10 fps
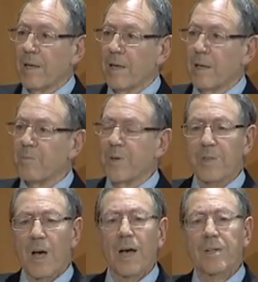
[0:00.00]
He
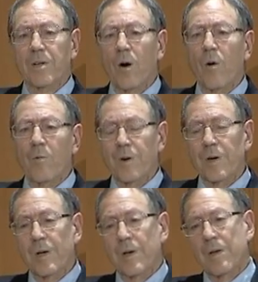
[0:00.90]
presides over
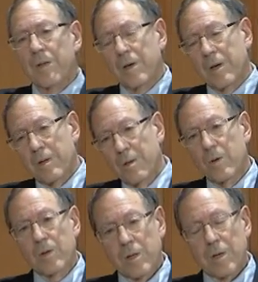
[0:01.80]
the
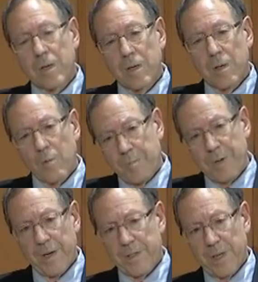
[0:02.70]
nuclear
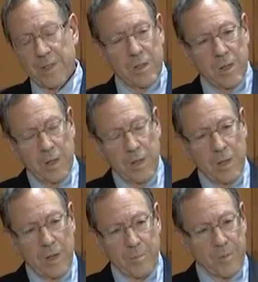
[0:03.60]
weaponization
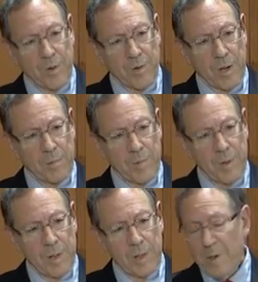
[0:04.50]
program.
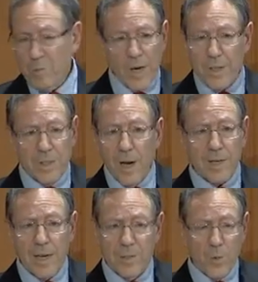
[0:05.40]
But what is
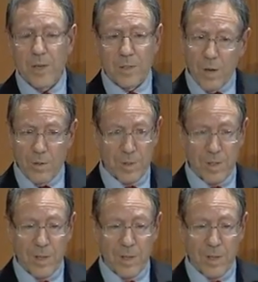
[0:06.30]
not as well known